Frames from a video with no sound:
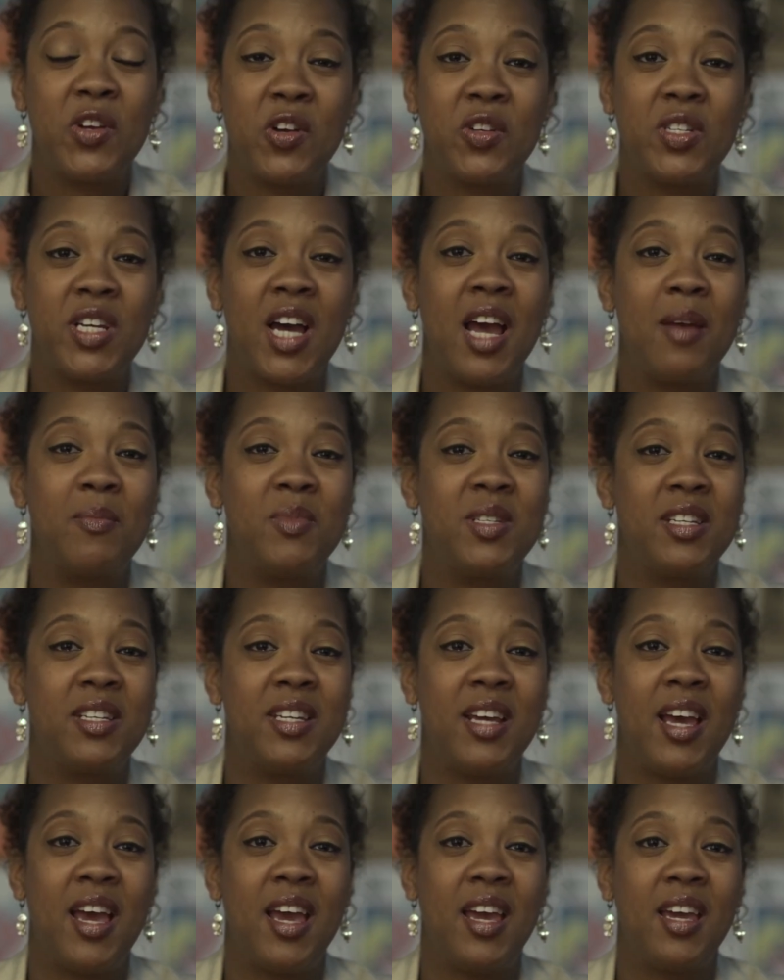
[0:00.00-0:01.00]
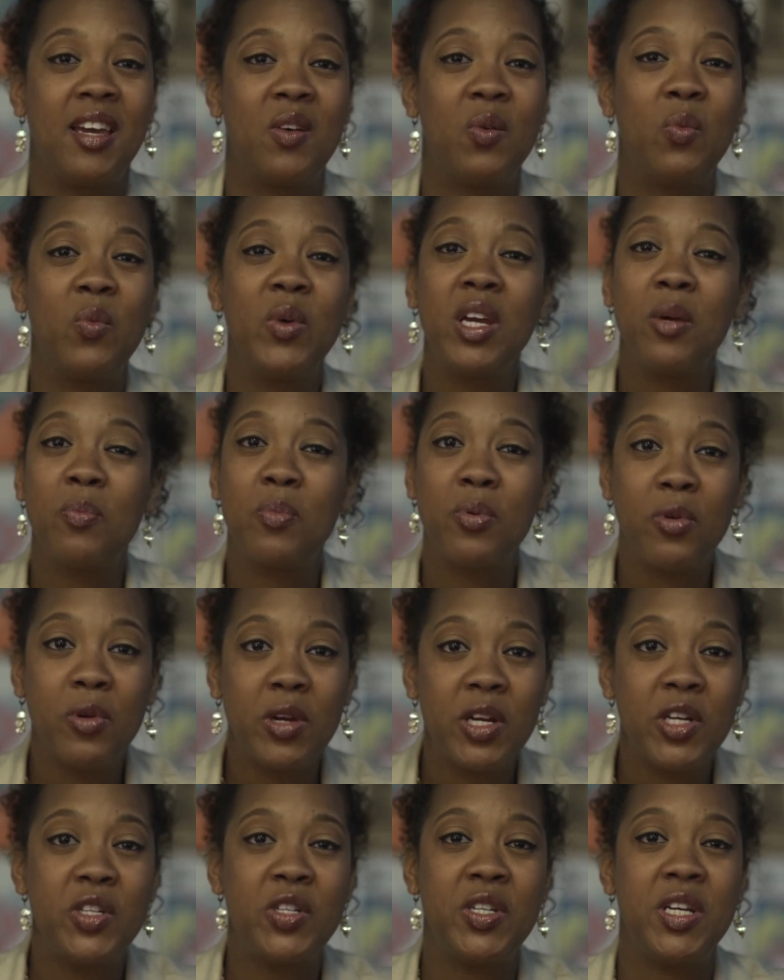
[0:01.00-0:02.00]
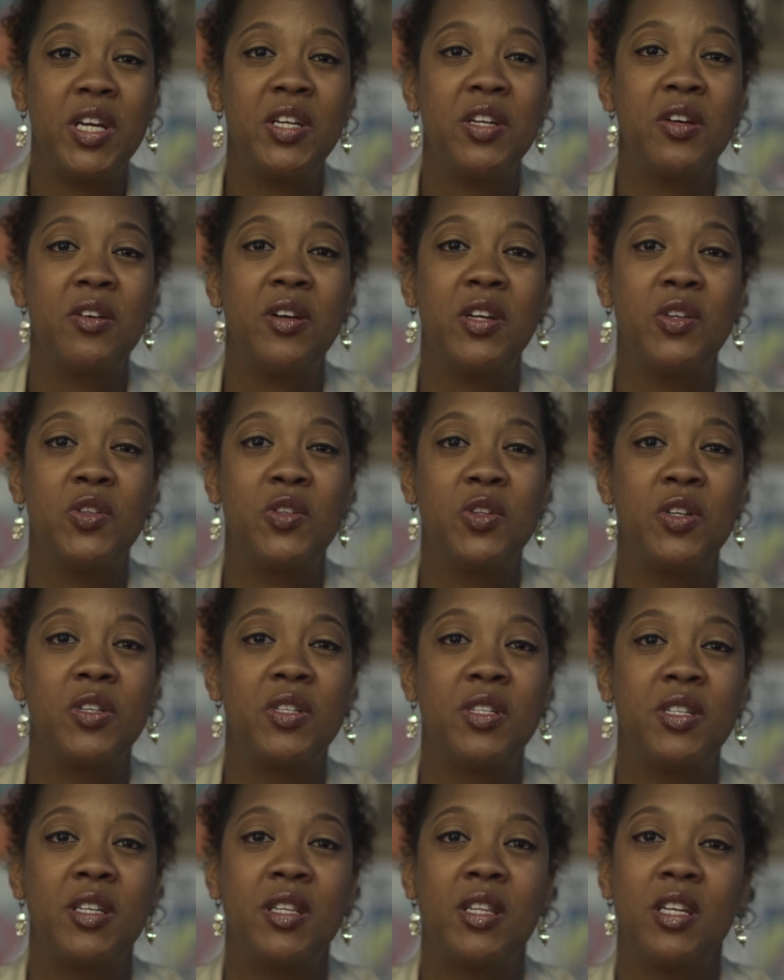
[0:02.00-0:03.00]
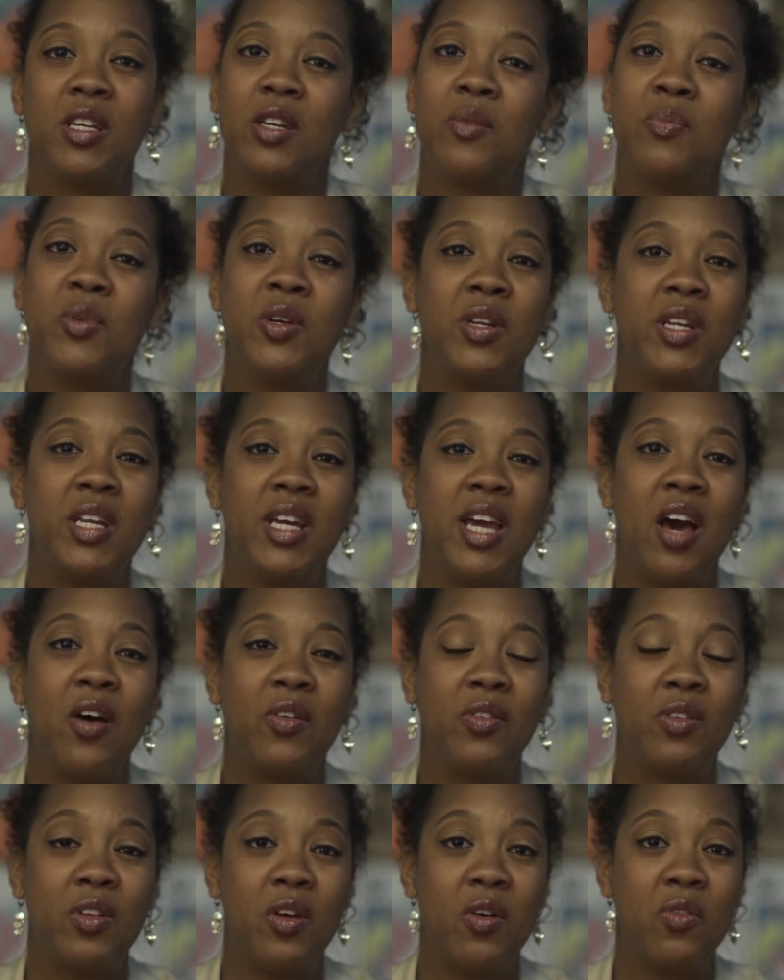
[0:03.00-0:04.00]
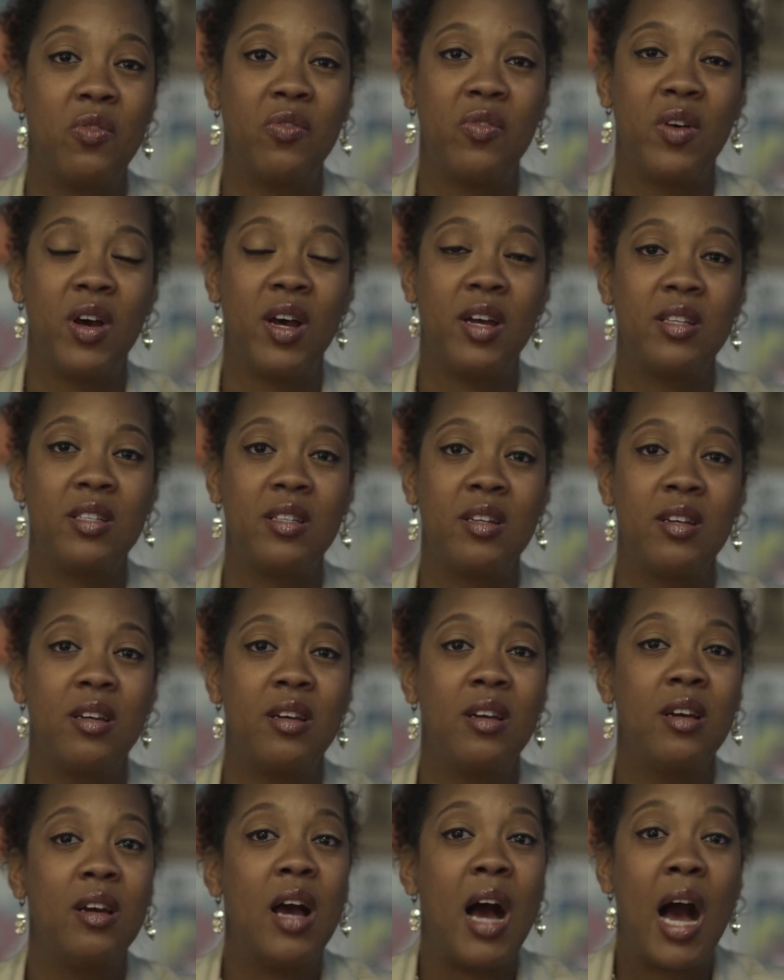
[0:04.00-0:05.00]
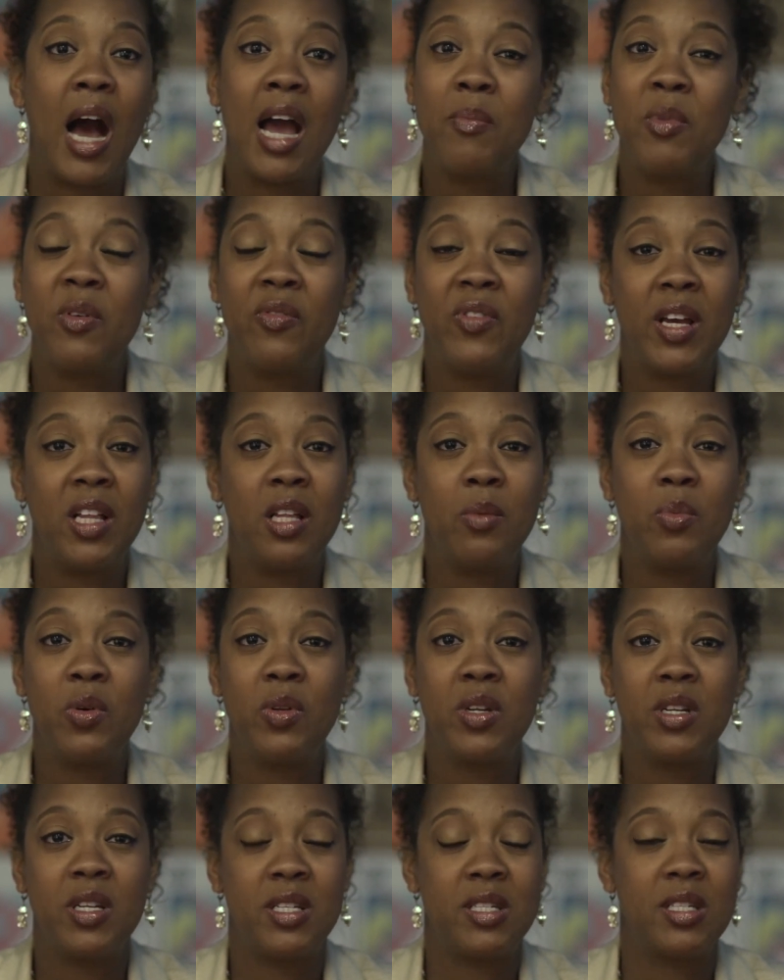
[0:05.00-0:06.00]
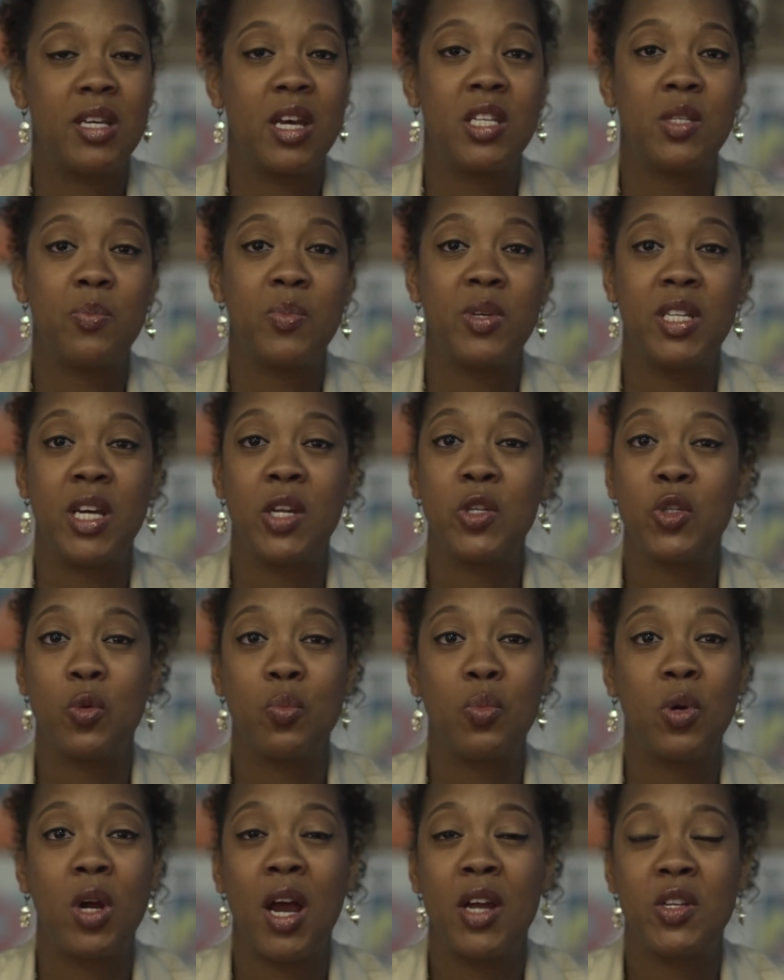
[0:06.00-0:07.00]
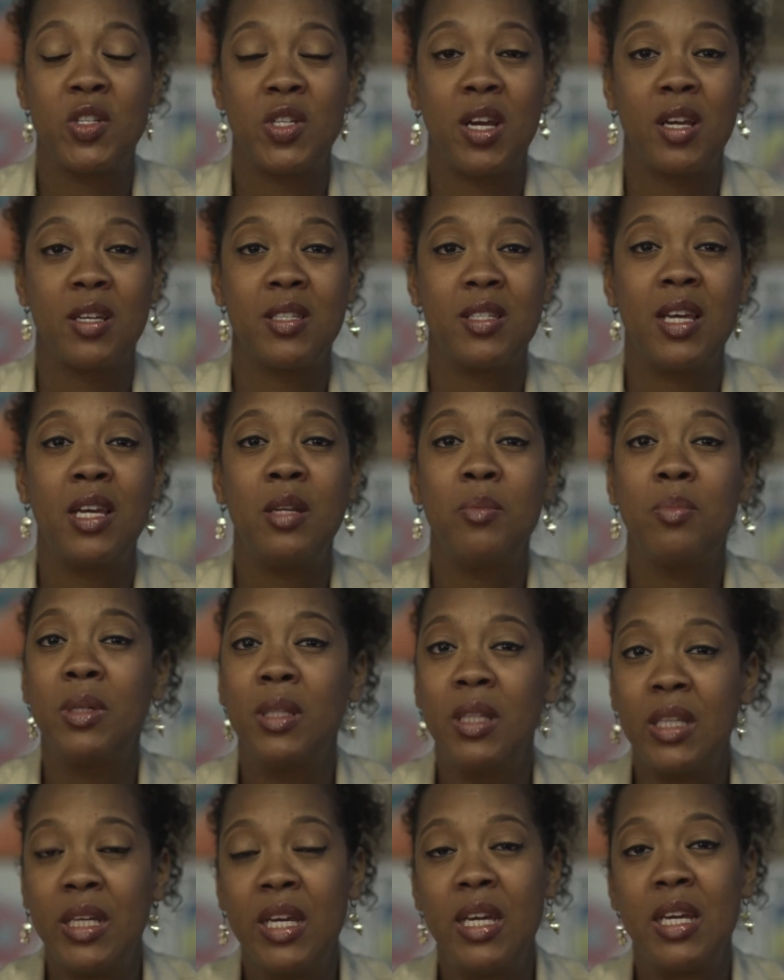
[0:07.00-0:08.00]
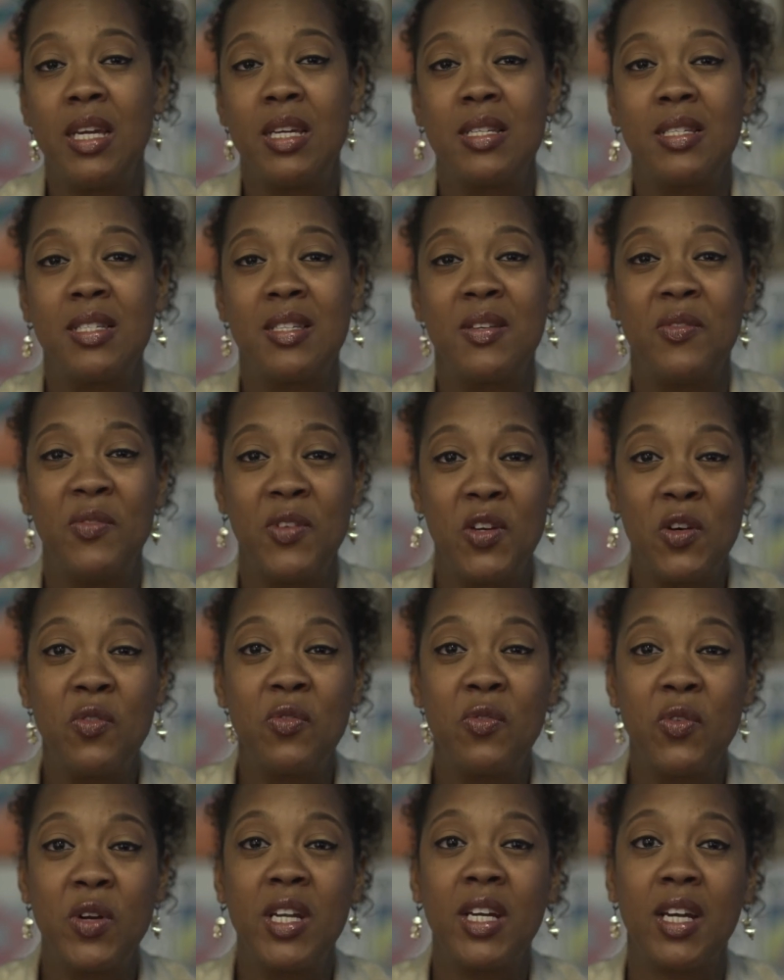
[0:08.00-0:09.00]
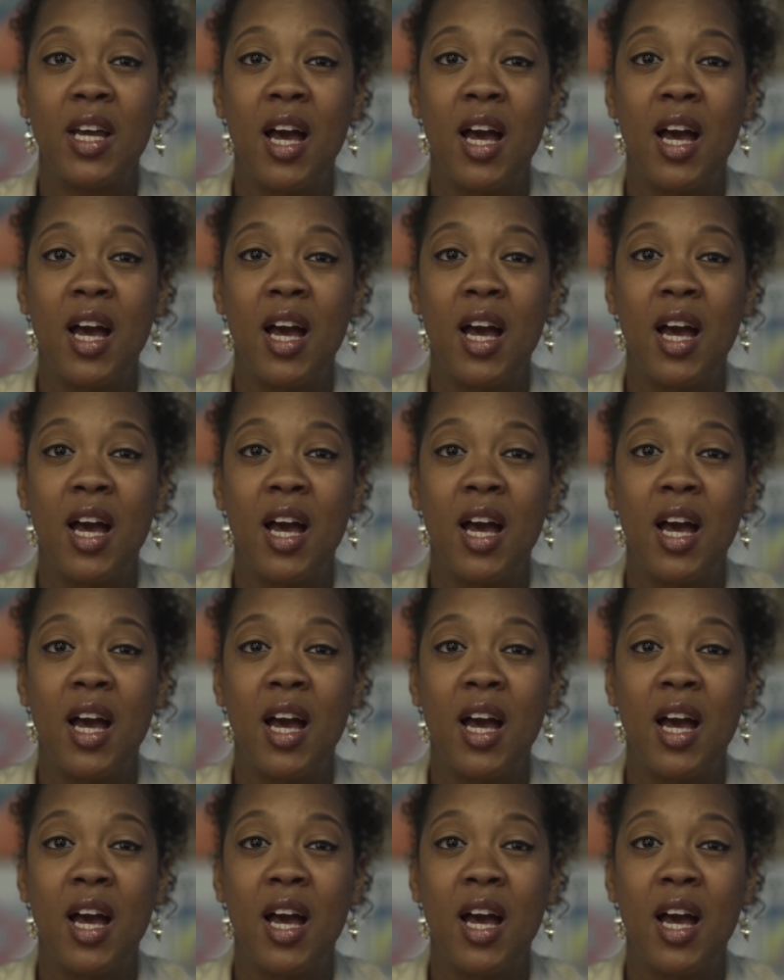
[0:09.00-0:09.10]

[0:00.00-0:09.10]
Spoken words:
your time today. We appreciate your interest in the Community Health Loan Fund. I'm available to discuss potential projects, and please feel free to